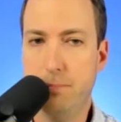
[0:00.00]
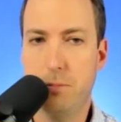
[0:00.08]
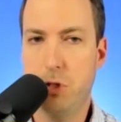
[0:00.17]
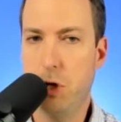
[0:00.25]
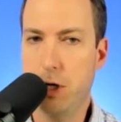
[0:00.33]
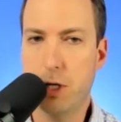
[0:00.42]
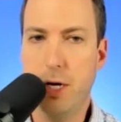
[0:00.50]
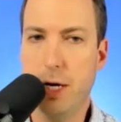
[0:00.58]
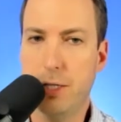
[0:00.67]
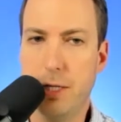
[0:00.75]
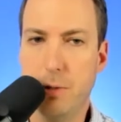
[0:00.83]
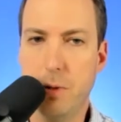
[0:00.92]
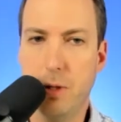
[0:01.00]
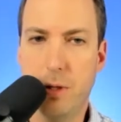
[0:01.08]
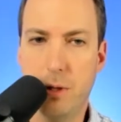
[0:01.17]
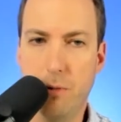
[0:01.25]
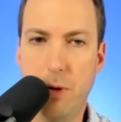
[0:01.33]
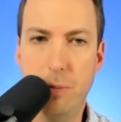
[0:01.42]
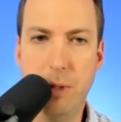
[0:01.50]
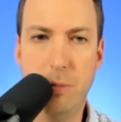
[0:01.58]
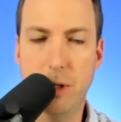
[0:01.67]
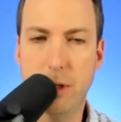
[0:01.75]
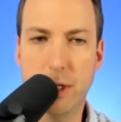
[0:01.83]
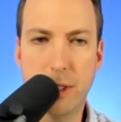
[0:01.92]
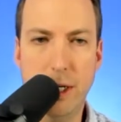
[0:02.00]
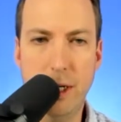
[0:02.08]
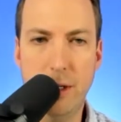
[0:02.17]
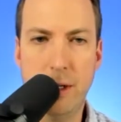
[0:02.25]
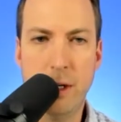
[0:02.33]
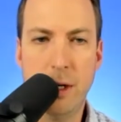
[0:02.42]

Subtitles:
started connecting with the right people on LinkedIn.